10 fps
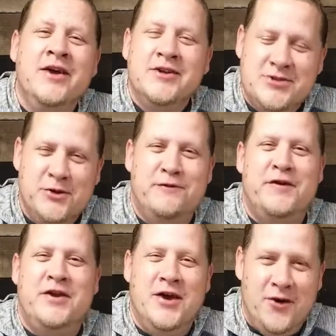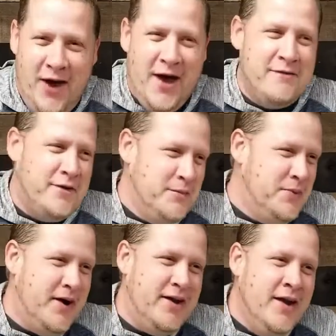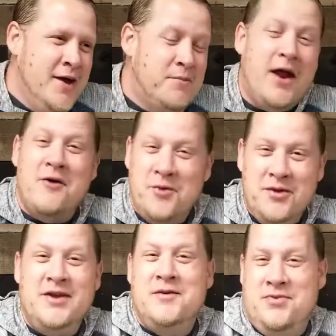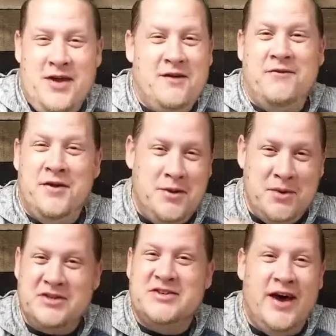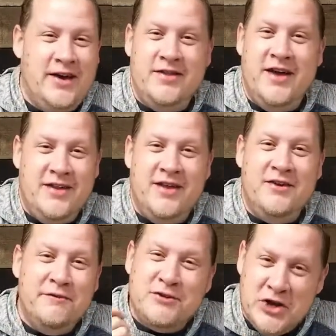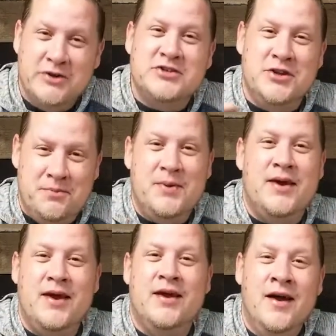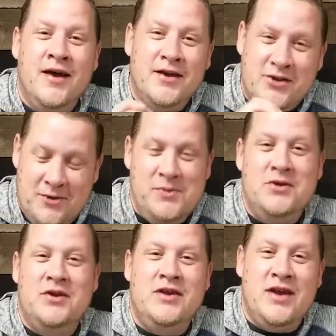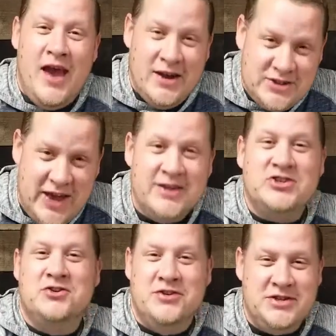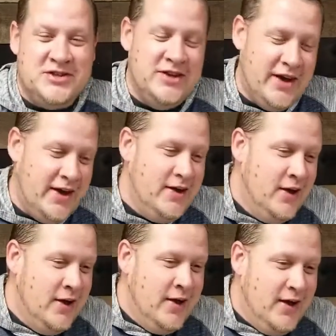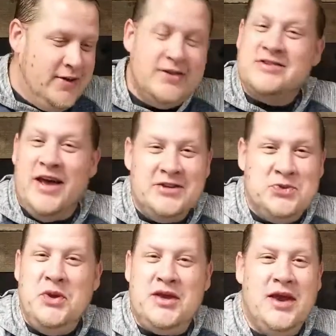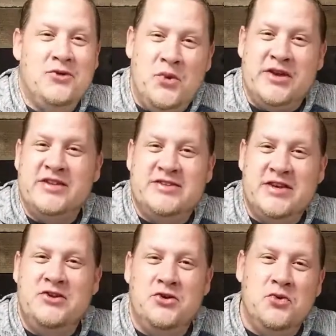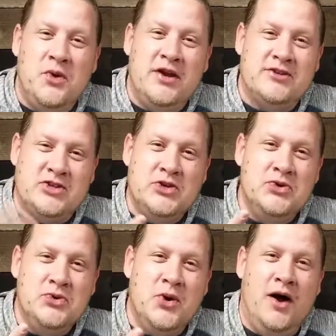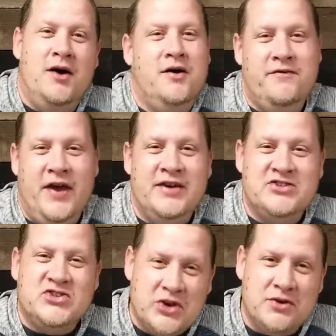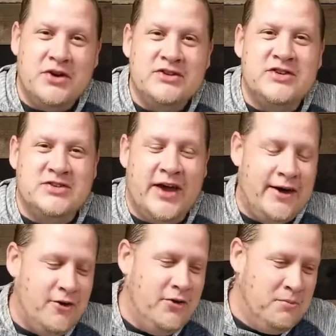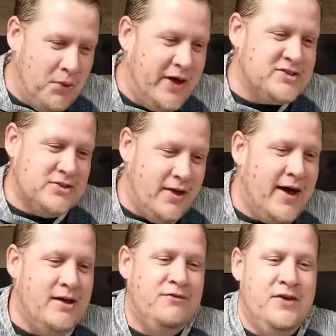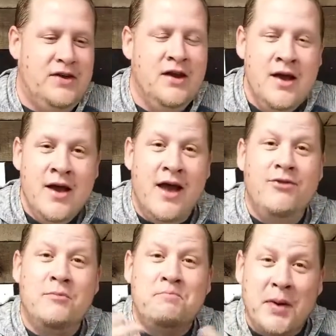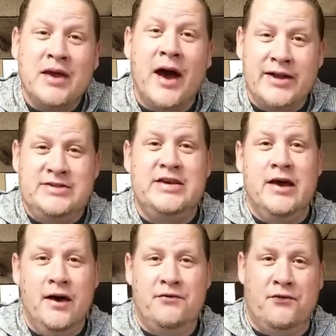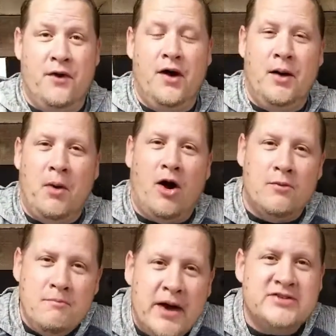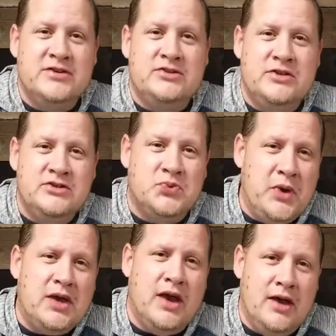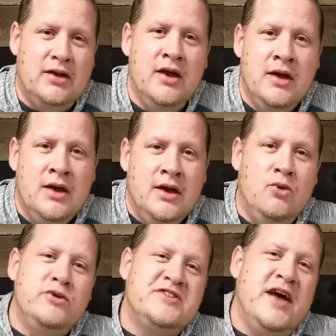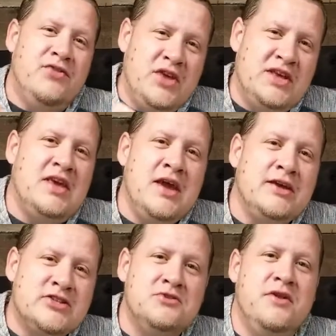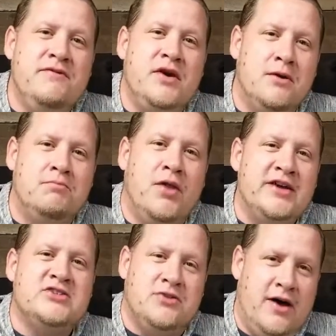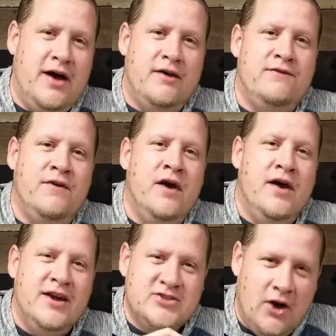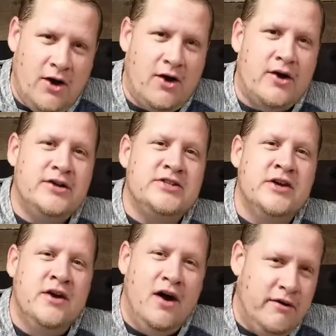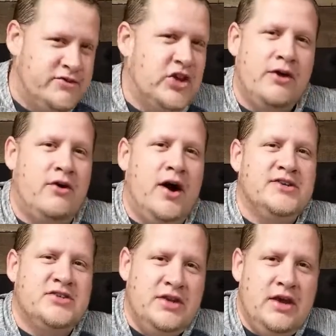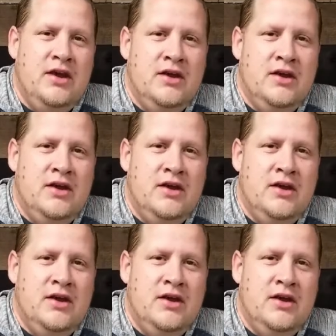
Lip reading: to a video ever. But I really am thankful and I'm excited that you've chosen to be in community intentionally tonight. This last weekend, we continued week 2 of a series entitled The Blessed Life. And the big idea from our message this weekend was that the key to living a blessed life is a heart of generosity.